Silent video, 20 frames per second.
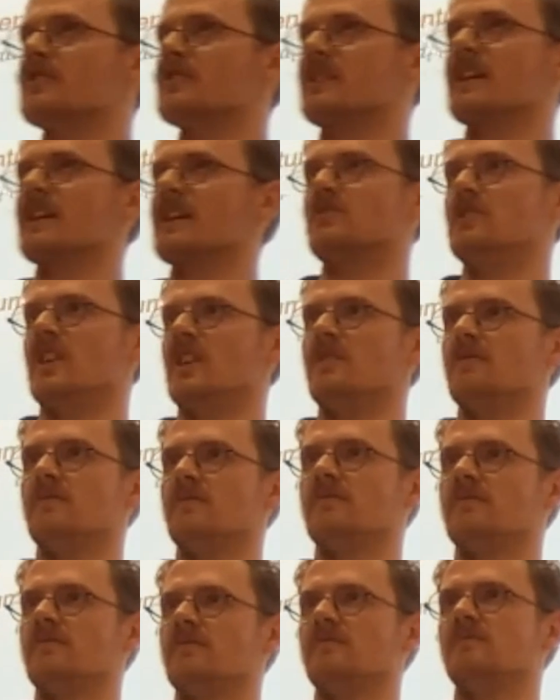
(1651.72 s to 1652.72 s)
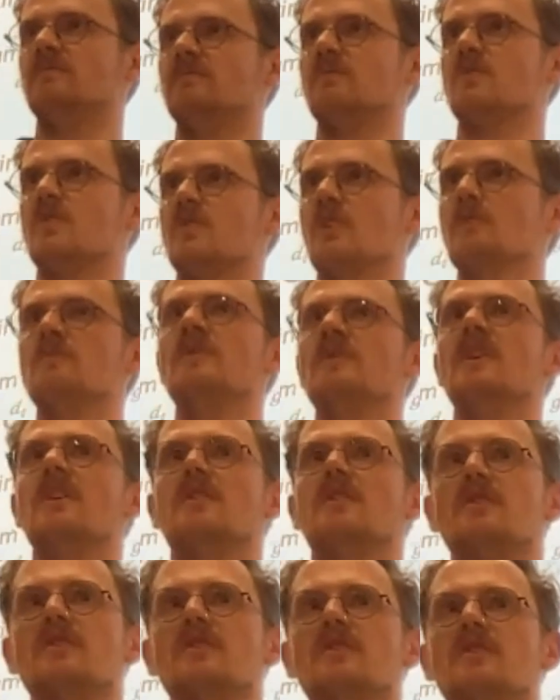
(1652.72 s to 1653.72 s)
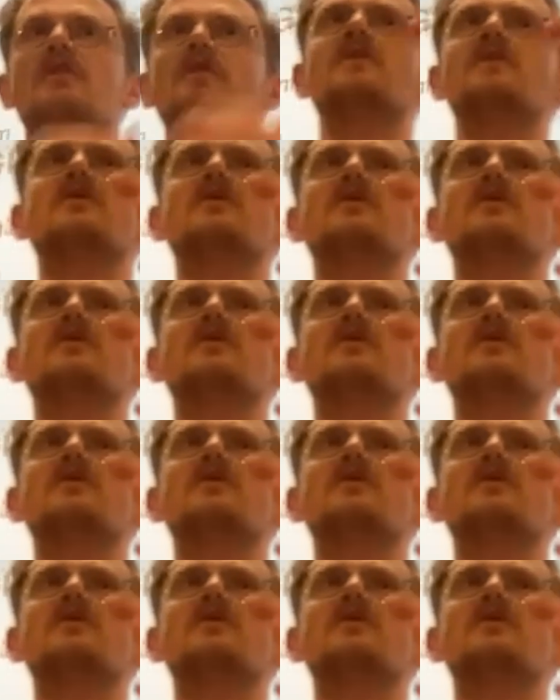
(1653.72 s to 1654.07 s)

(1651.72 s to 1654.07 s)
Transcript: in using SGD. So, you know,